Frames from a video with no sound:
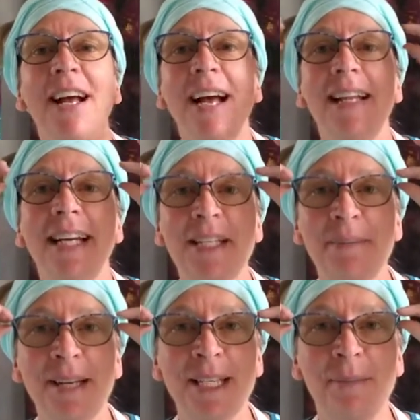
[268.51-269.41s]
I like to
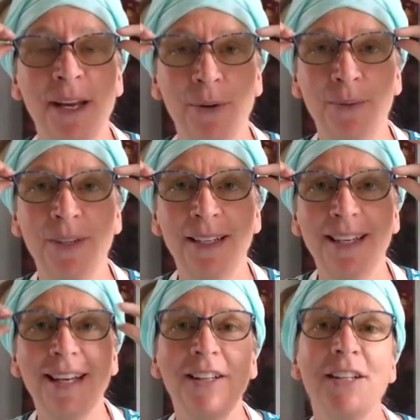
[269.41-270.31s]
mix my own
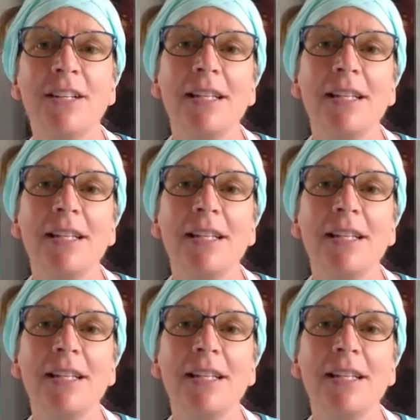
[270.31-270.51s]
colors.